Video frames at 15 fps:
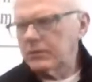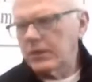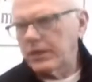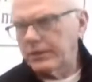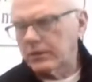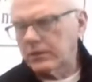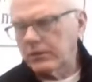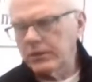
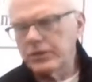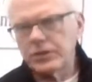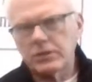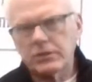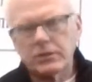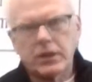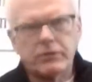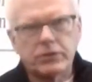at the
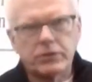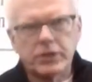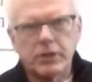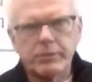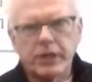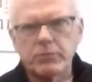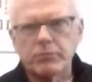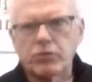collegiate level
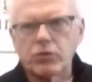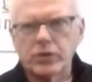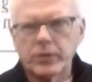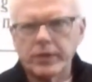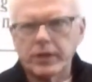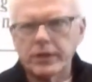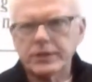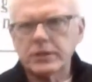coming on board
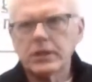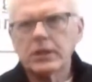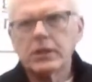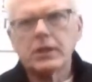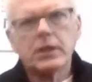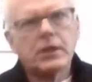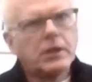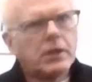with us,
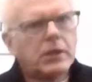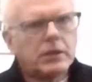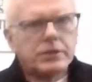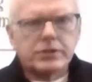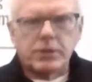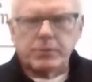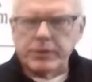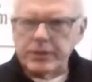
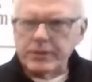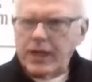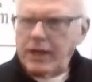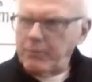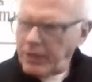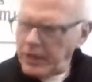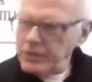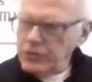some of the
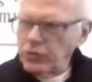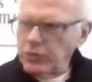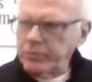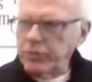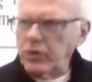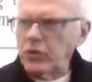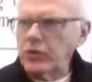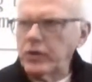top high school
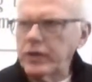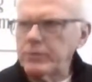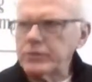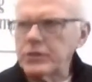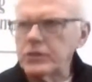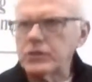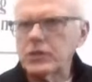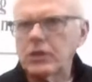programs.
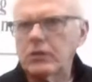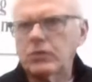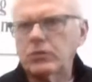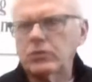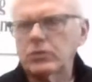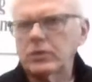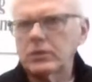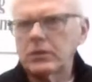And
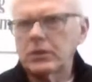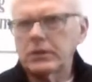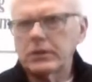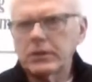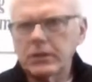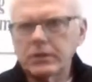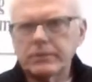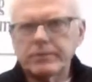so
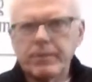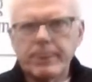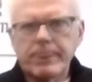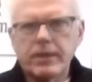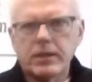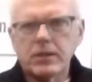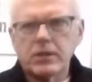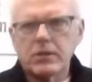
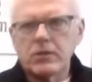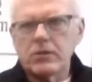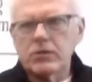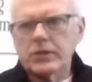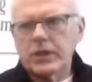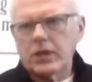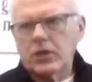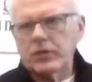
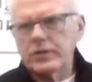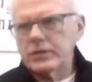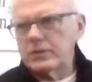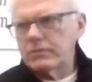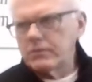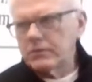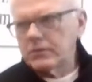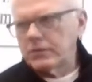you get all these
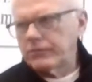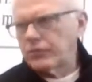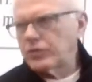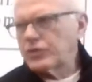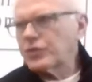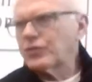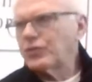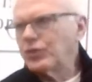
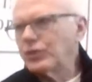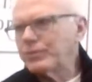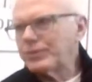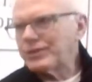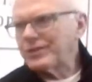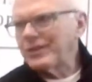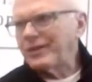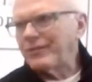diverse
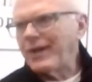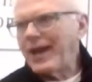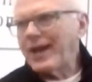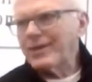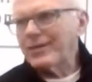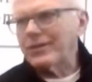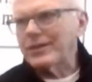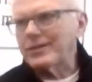groups of
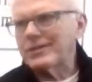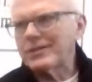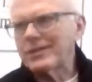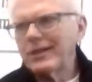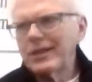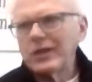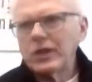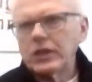athletes.
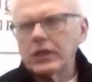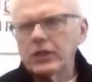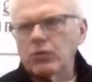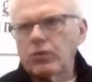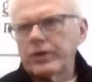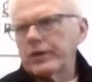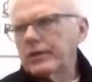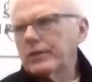You
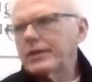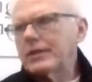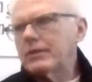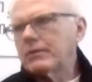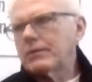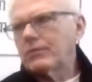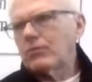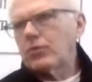want
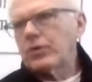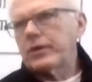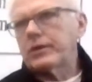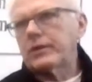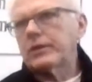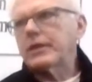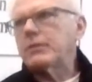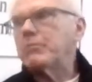what an
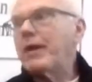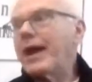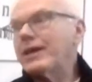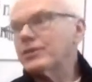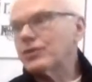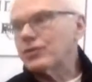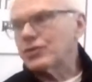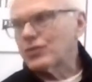elite
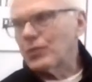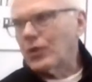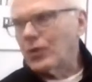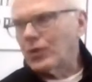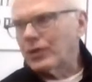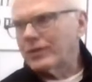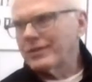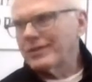masters
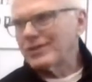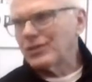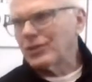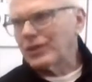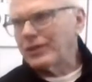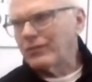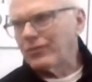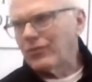rower is
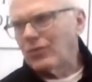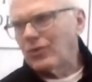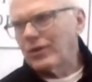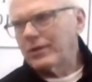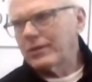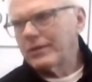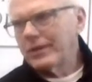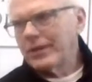looking
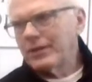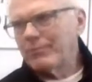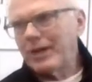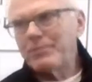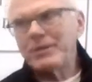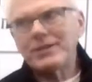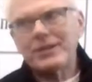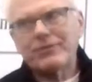for
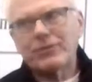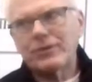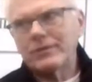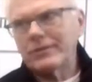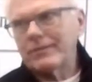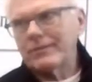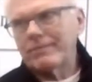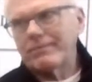might be
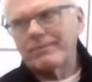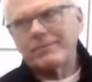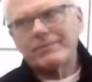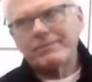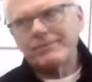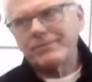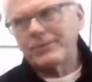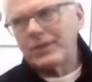different
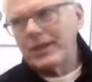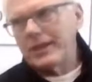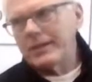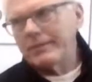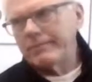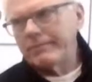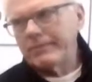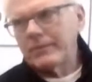
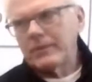than,